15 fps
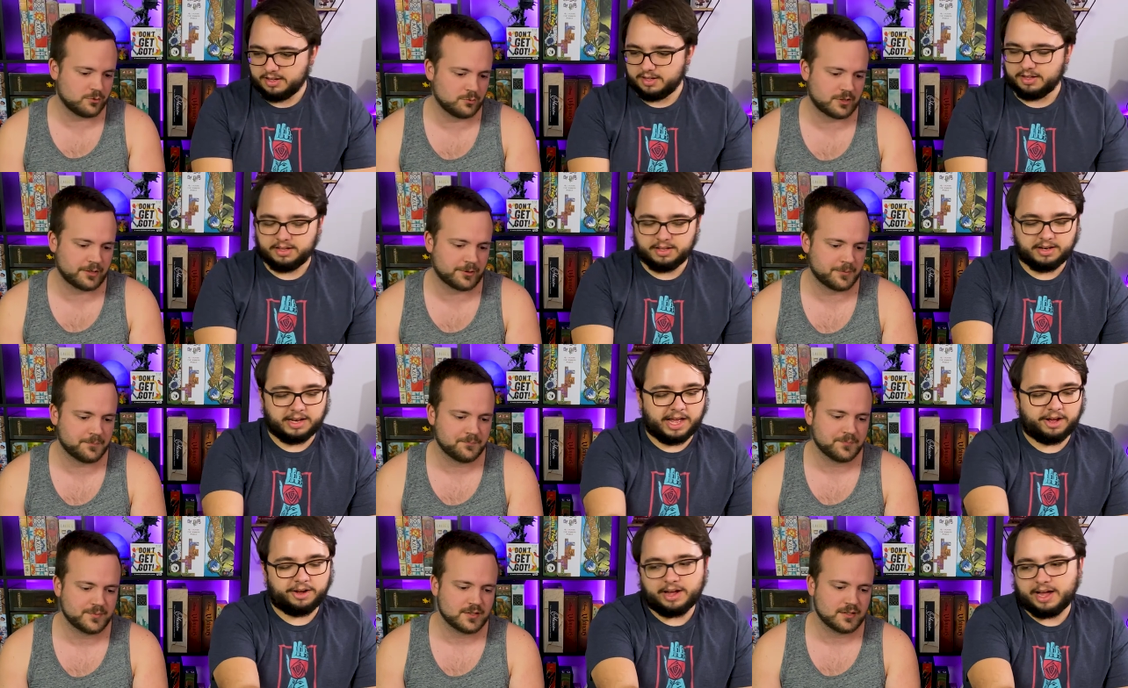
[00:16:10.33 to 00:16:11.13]
Speaker 1: you later.
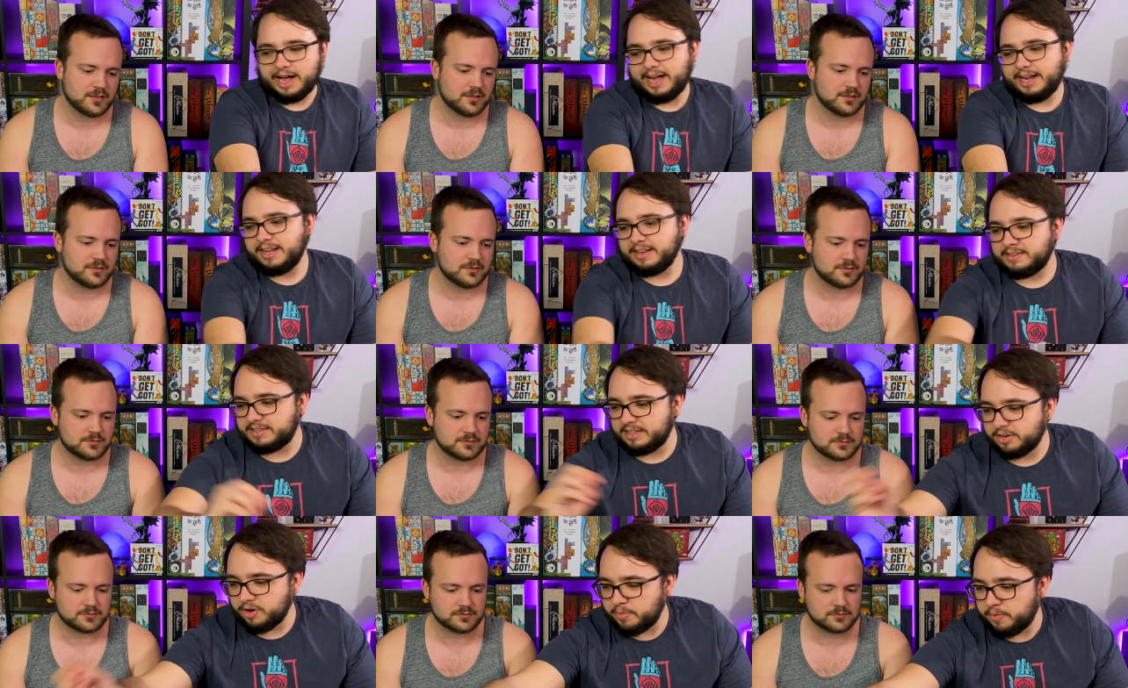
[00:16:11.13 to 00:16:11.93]
Now I get
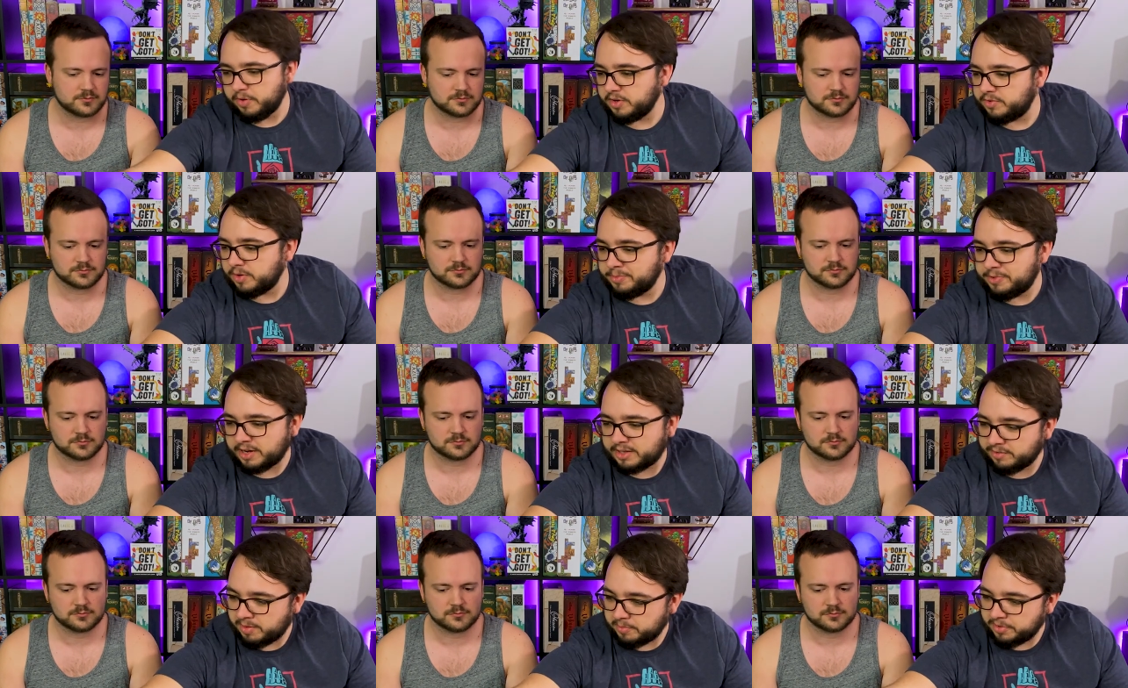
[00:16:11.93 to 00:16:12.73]
zero points for
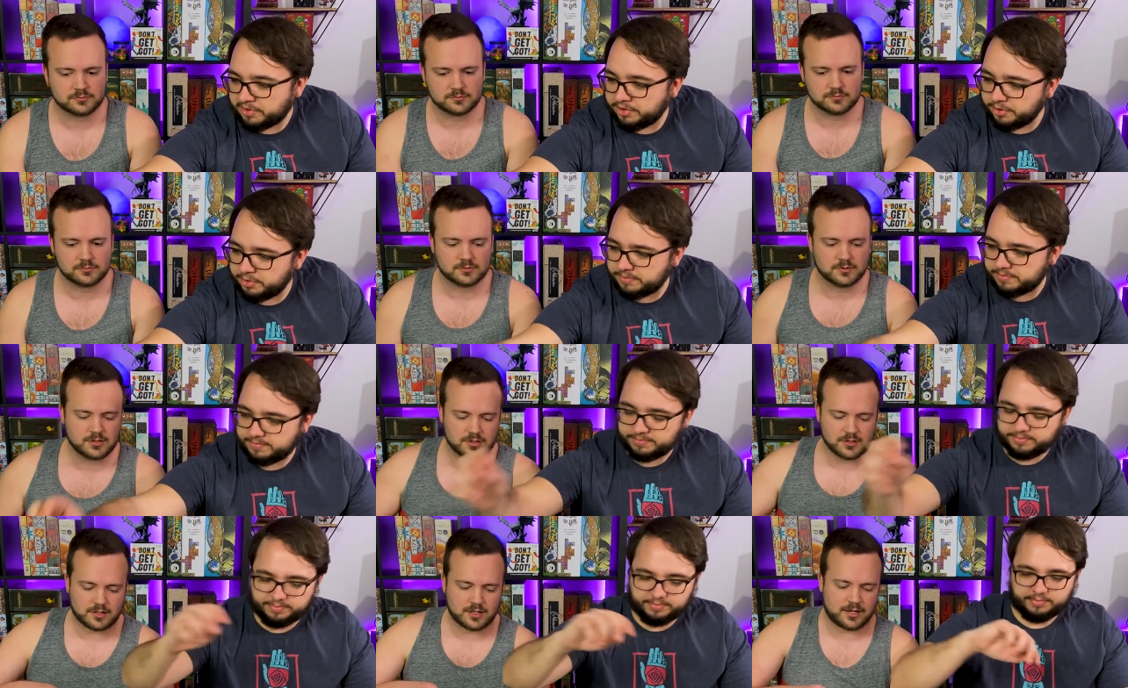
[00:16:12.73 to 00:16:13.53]
objective number two.
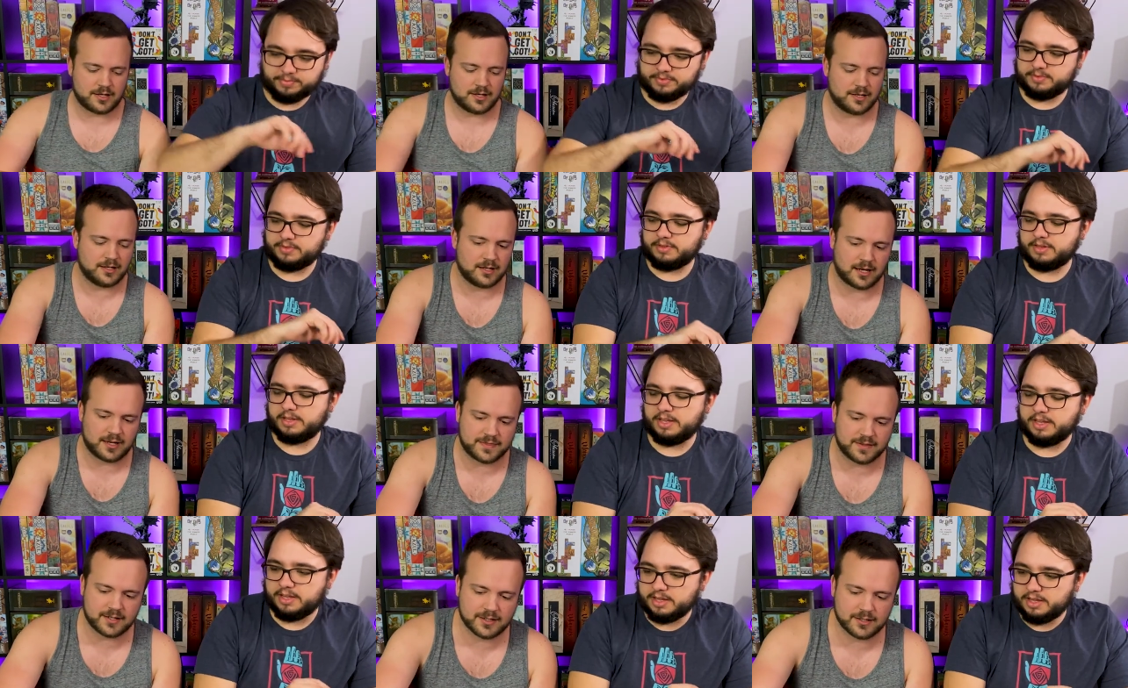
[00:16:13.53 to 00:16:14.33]
I
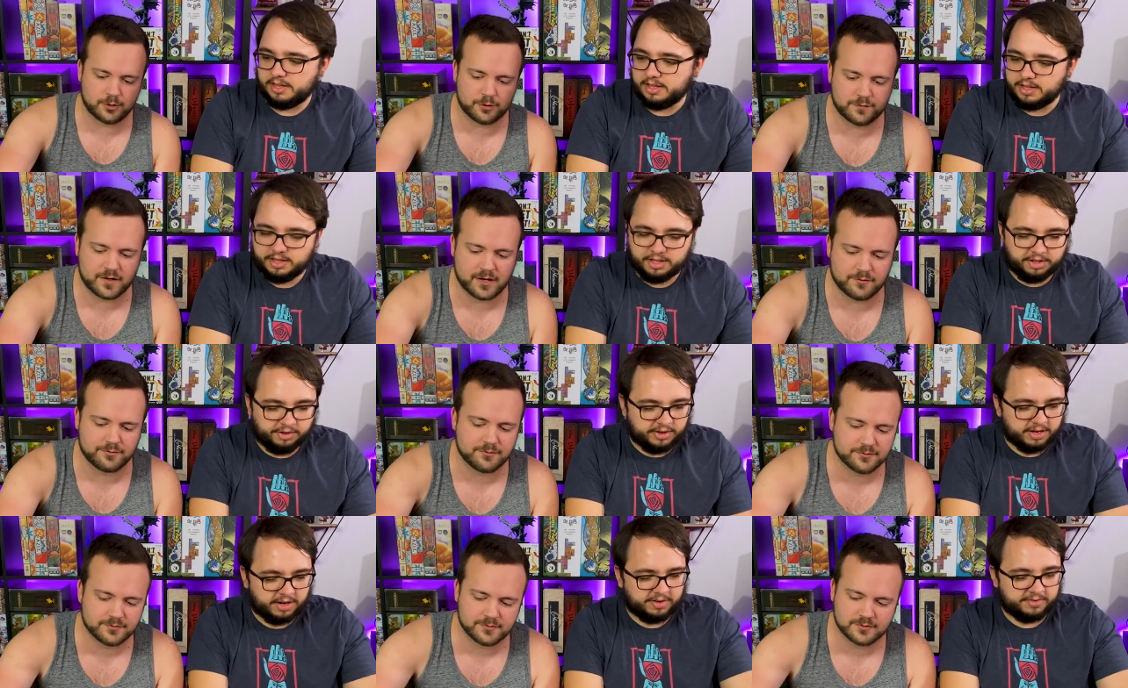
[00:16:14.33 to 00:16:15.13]
I think I get all five.
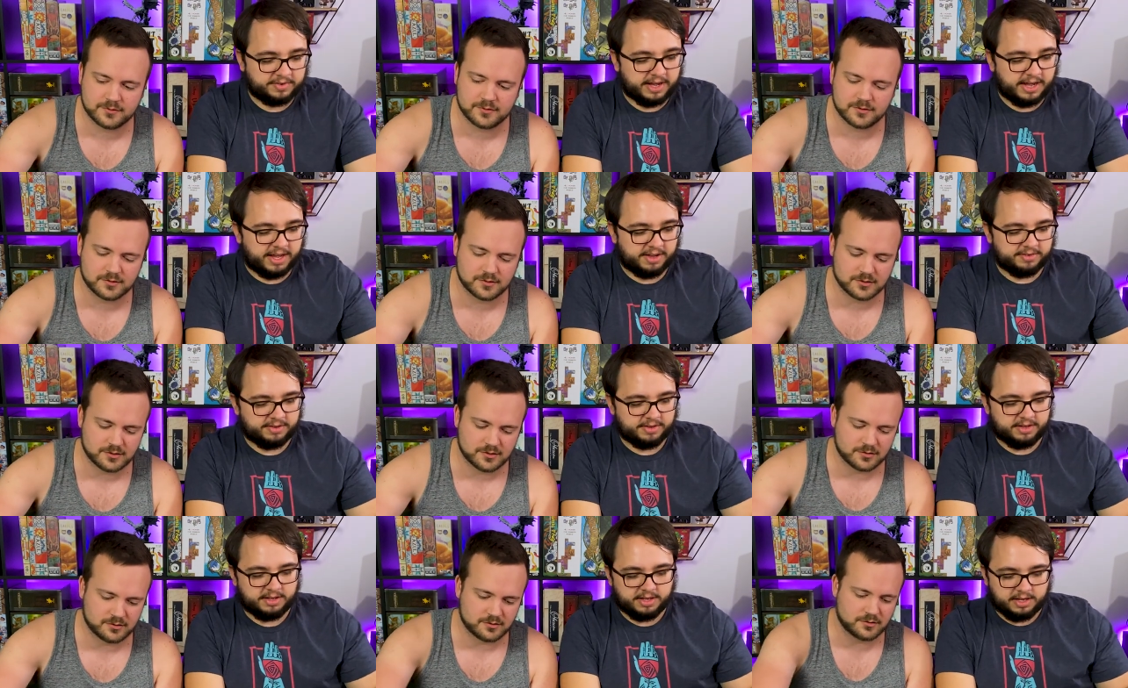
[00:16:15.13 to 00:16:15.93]
You get all five,
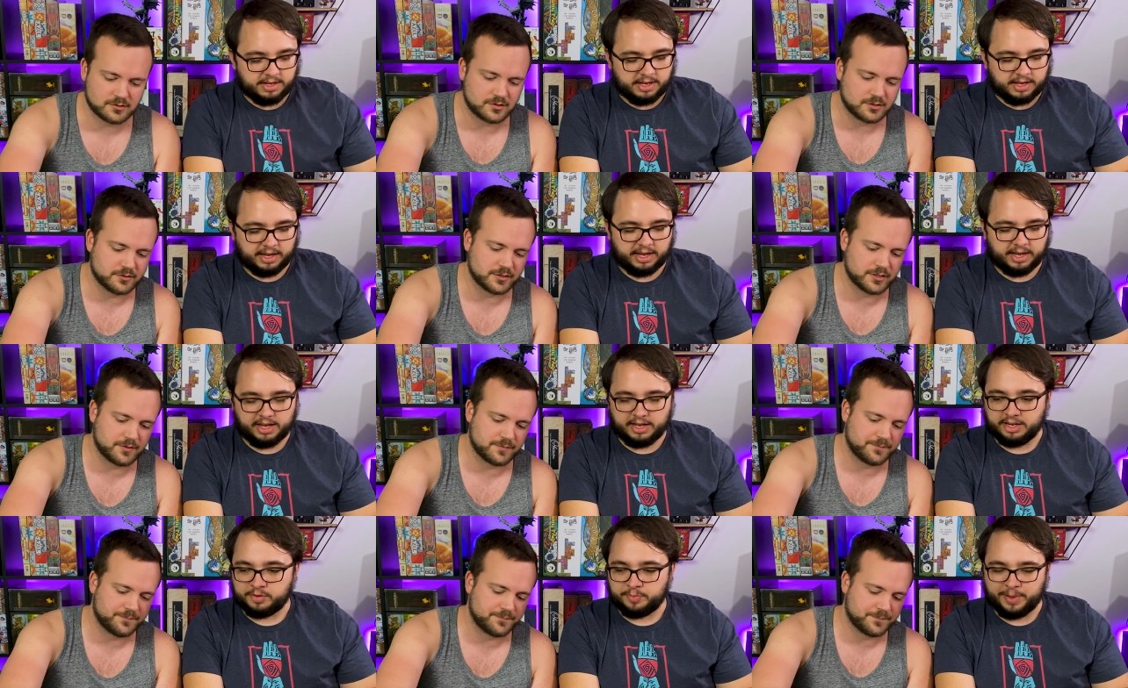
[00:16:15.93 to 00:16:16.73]

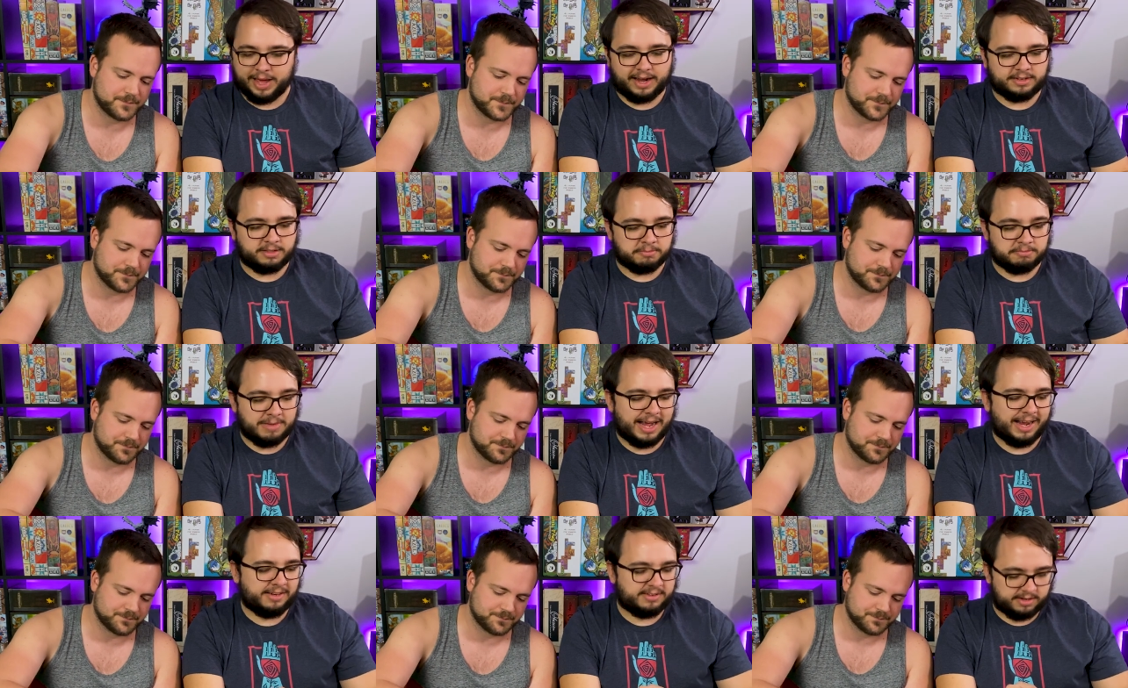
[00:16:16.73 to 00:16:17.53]
and it's back to
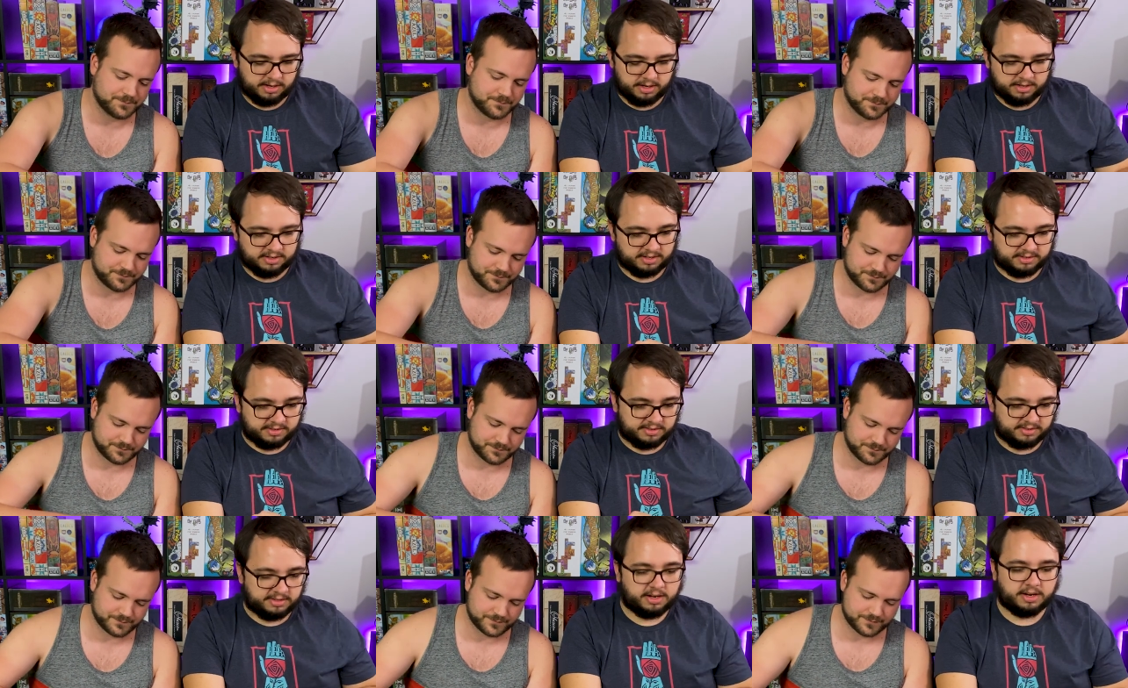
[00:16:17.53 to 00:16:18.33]
my turn to
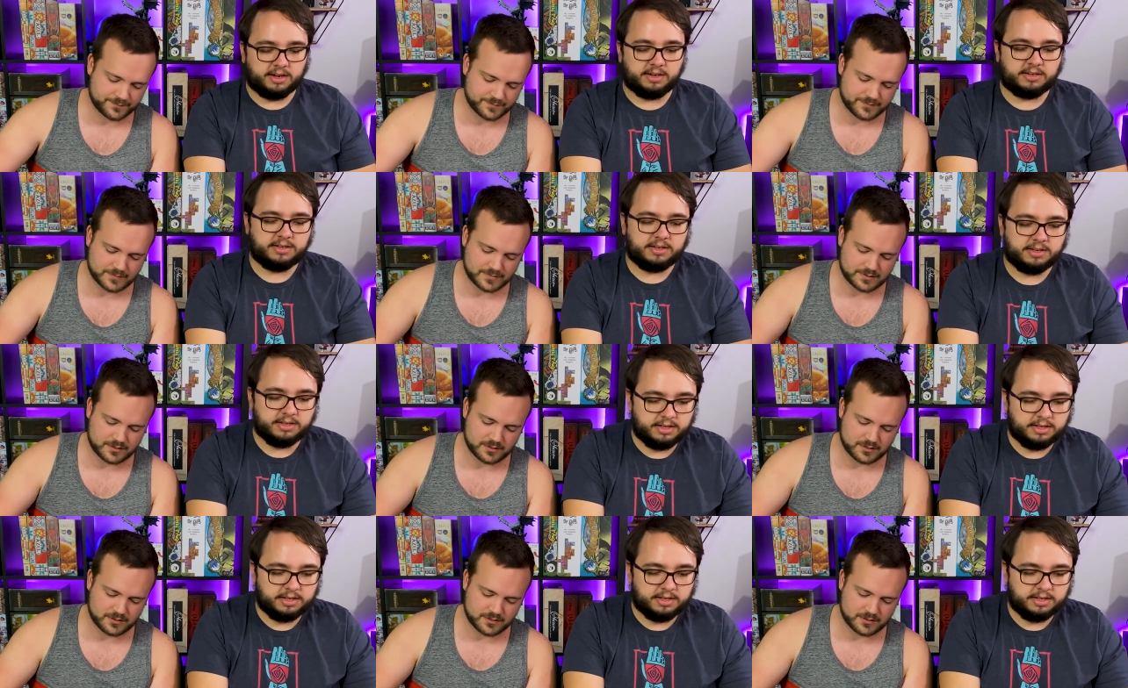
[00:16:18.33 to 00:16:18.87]
start.